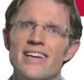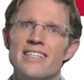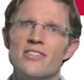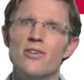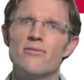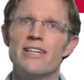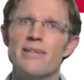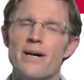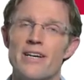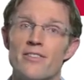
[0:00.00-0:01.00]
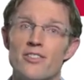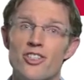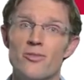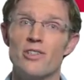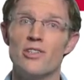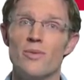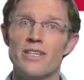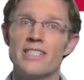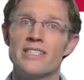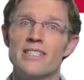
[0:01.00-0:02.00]
It's not really part of consumer law,
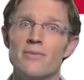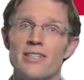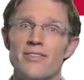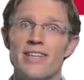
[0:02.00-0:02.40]
but it is similar